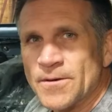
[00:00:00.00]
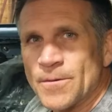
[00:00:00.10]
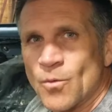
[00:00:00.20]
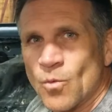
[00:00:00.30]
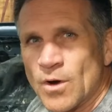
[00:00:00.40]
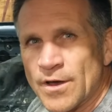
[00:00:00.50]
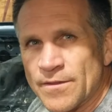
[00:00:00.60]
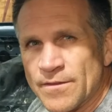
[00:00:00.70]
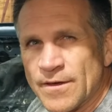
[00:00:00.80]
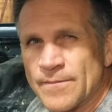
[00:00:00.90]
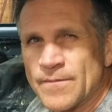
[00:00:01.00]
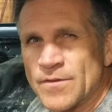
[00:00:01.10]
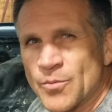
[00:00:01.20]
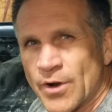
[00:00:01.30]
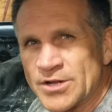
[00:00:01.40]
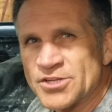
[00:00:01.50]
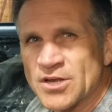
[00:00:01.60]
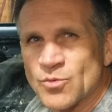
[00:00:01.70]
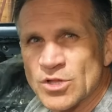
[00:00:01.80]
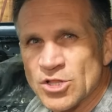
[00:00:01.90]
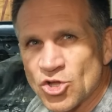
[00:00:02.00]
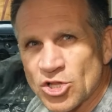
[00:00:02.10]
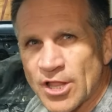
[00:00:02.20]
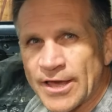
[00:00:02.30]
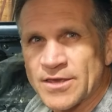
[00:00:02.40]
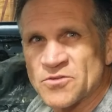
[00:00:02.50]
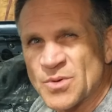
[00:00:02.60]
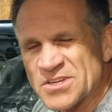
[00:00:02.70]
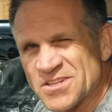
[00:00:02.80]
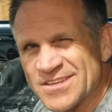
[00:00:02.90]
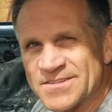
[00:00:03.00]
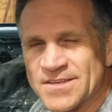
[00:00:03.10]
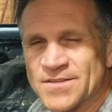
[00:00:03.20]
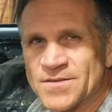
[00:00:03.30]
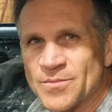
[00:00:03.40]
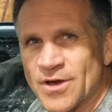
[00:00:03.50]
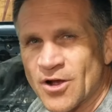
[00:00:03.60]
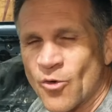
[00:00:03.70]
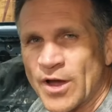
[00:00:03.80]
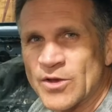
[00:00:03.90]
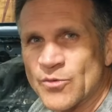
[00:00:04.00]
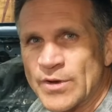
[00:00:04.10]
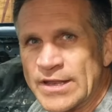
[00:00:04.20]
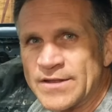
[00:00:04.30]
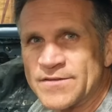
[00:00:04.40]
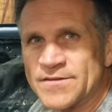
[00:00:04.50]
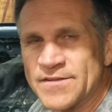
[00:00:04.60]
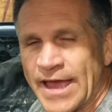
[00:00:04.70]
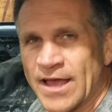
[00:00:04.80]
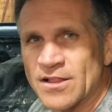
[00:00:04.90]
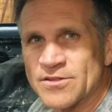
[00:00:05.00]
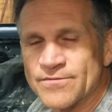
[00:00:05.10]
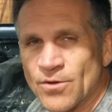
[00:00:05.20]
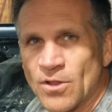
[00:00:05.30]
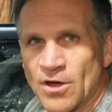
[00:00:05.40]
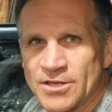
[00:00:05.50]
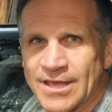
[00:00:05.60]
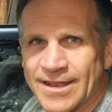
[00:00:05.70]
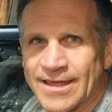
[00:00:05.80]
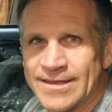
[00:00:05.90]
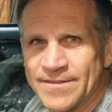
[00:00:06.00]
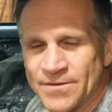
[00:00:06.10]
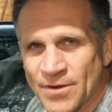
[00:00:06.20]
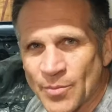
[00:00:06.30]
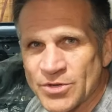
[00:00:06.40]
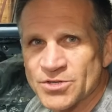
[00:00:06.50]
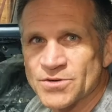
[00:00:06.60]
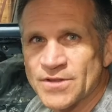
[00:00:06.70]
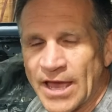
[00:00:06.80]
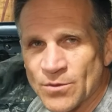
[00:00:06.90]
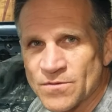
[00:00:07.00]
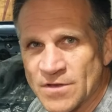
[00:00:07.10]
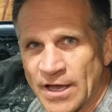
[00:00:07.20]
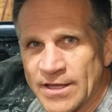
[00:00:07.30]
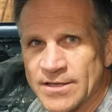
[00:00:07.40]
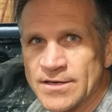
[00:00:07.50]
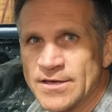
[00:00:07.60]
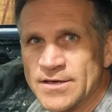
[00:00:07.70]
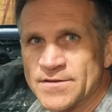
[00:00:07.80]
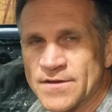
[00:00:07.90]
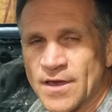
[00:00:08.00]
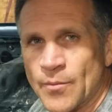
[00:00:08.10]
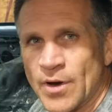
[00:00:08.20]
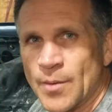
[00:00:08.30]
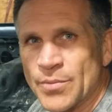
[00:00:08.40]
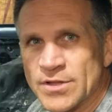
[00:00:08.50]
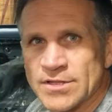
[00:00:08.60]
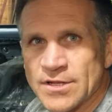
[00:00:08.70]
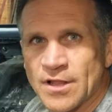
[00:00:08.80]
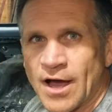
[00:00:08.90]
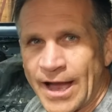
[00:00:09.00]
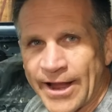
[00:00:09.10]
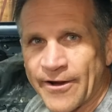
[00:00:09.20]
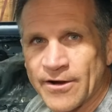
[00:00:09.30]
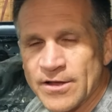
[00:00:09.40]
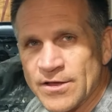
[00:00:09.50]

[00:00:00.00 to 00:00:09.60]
what the project will look like, especially since I'm not quite ready to tackle it full on yet. I need the temperatures outside to come up a little higher